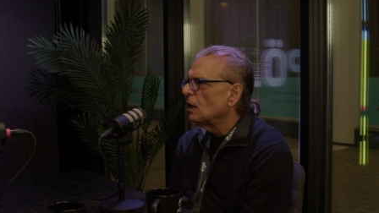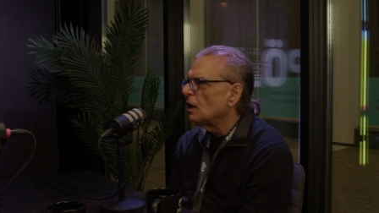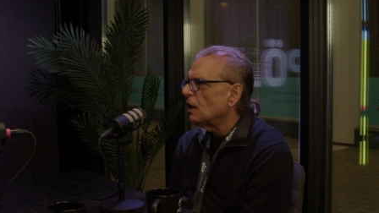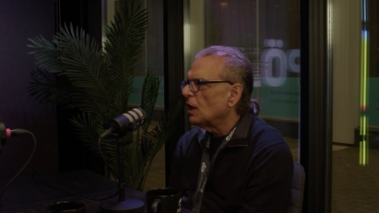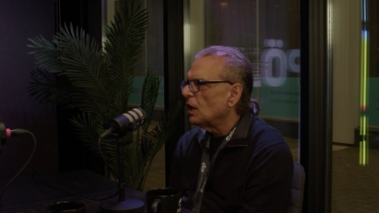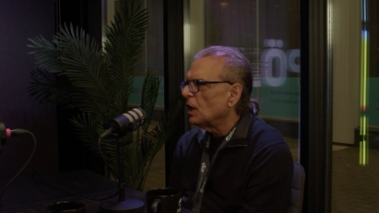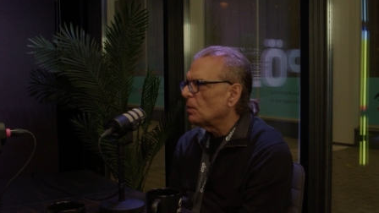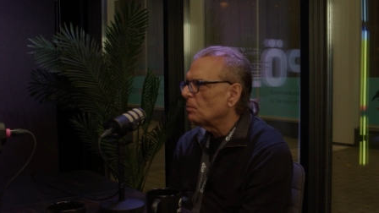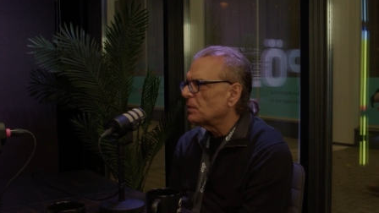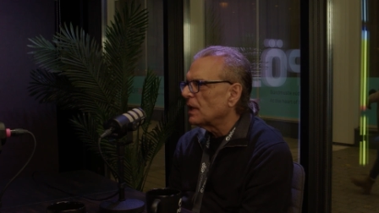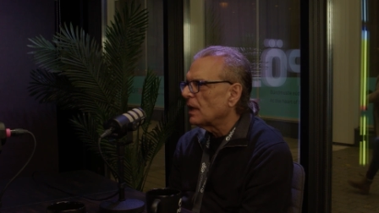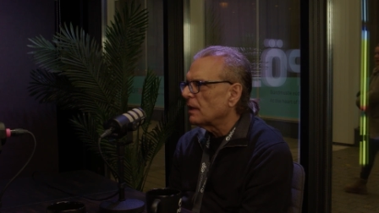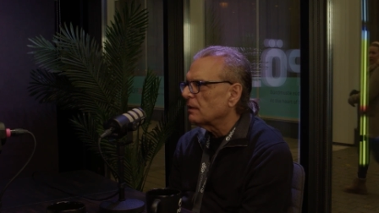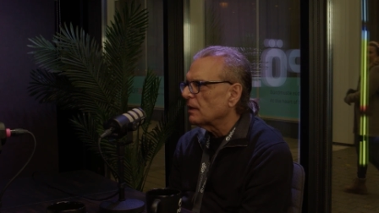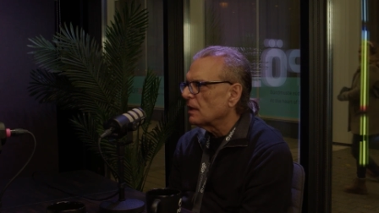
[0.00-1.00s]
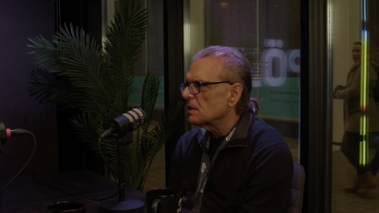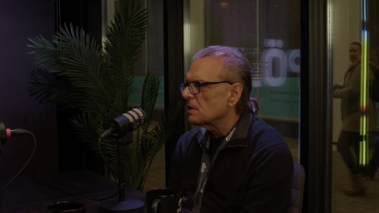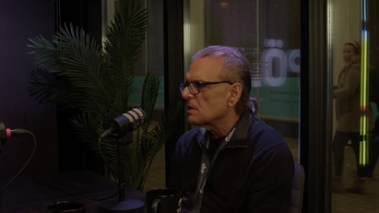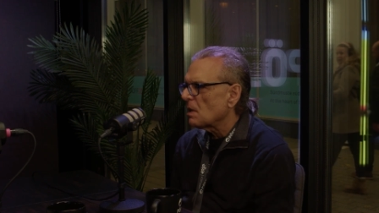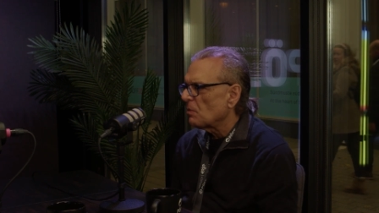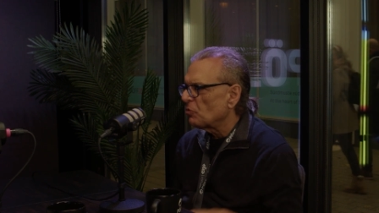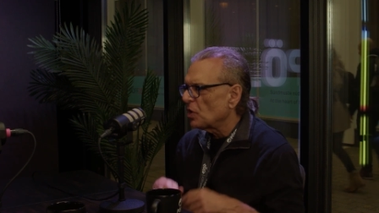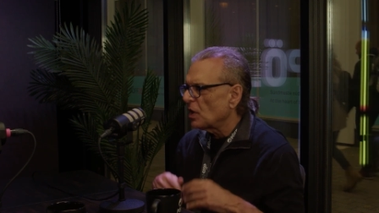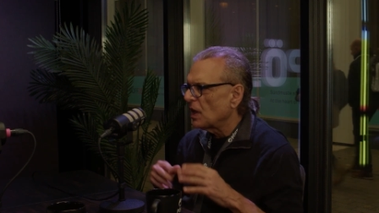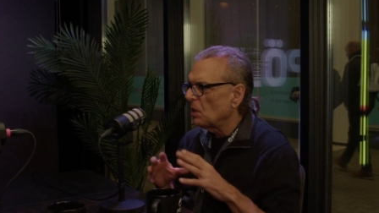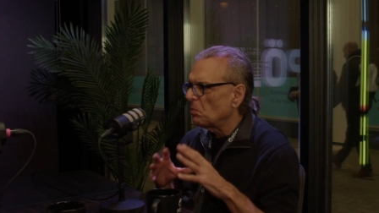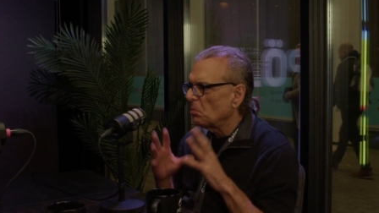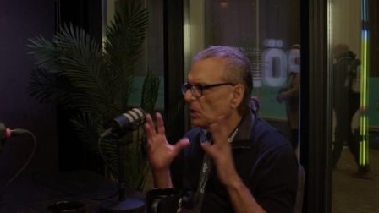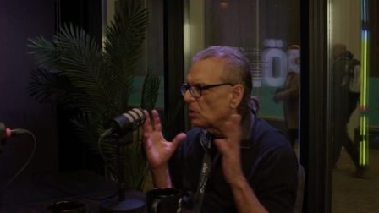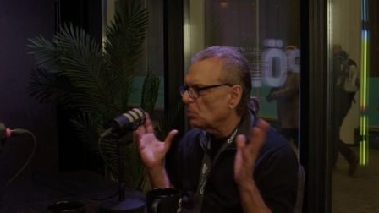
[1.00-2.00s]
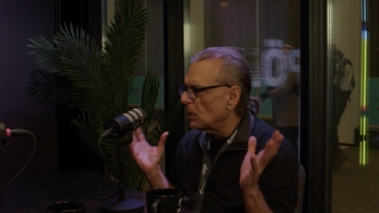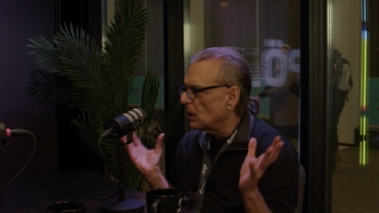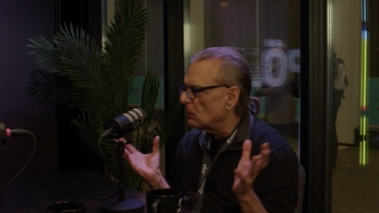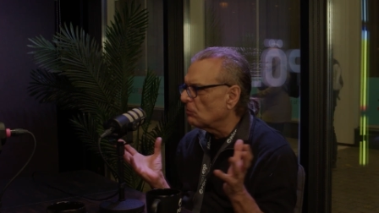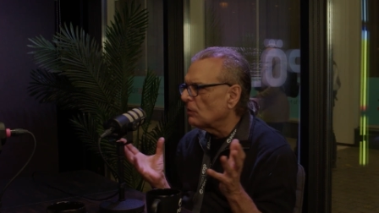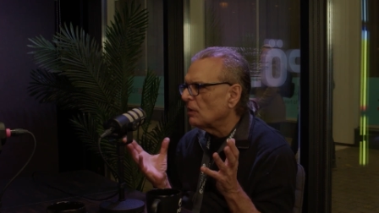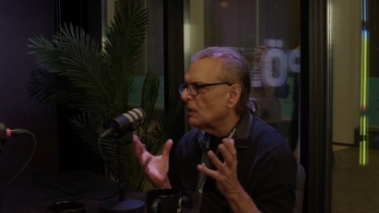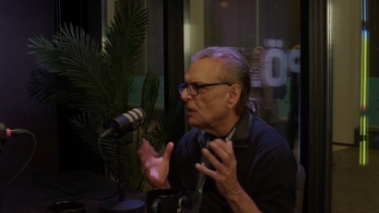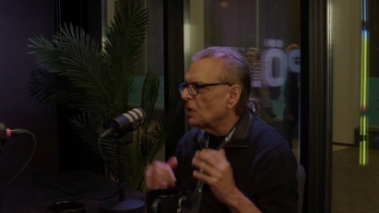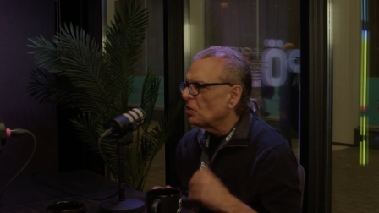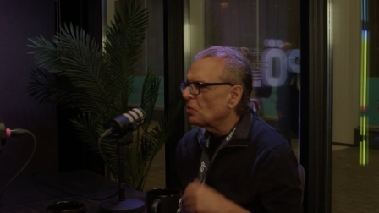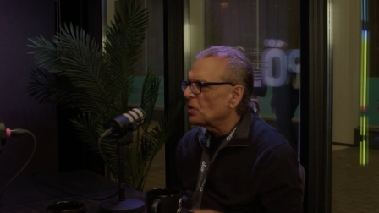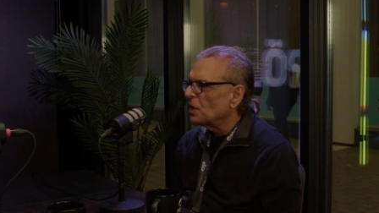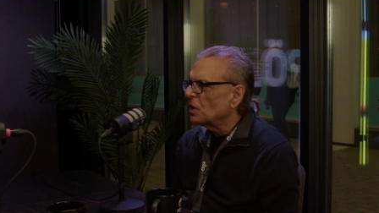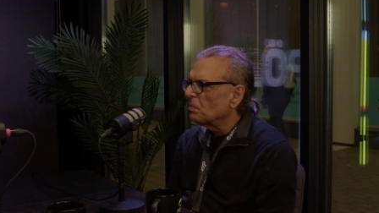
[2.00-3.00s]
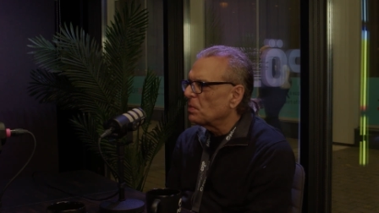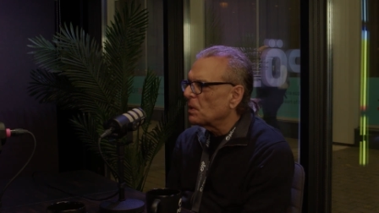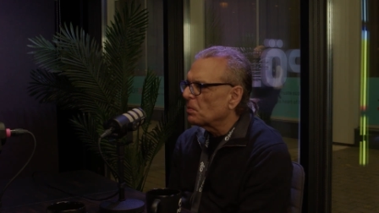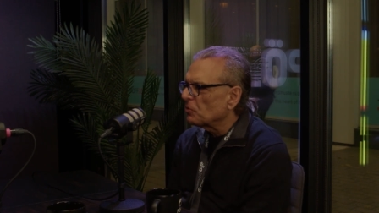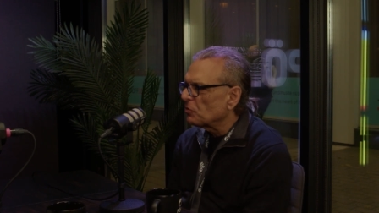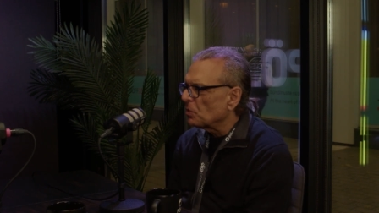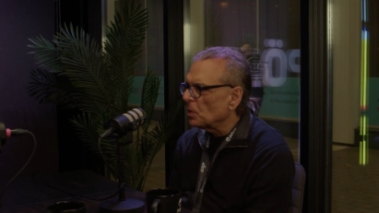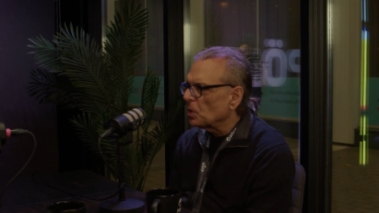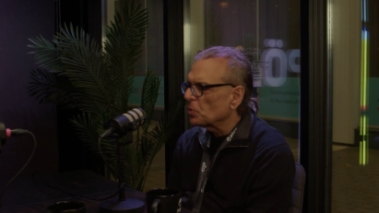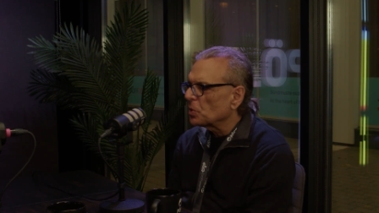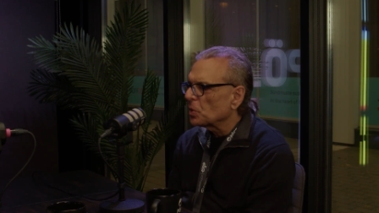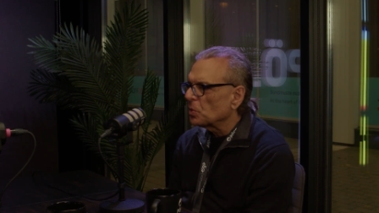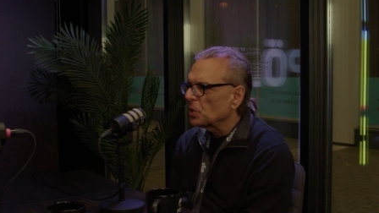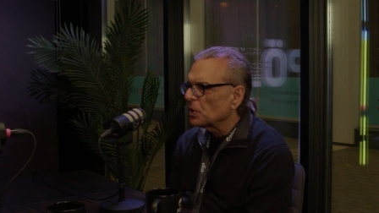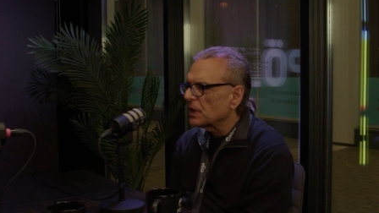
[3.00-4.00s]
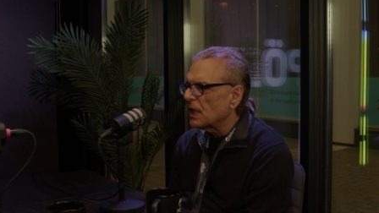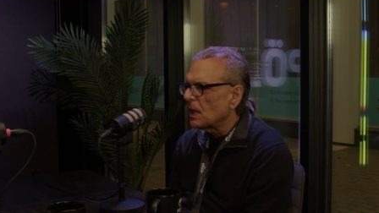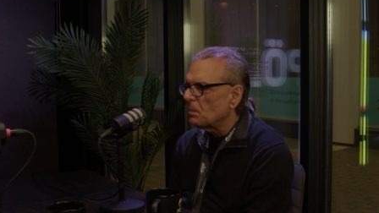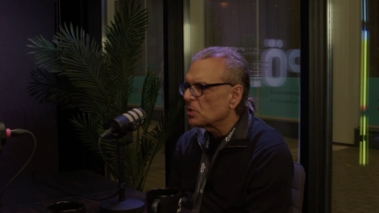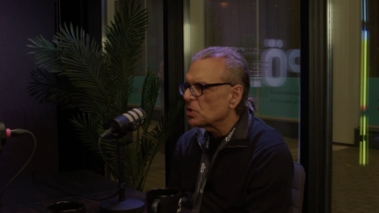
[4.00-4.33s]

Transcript: um, that is somewhere in between where people from all over the world come.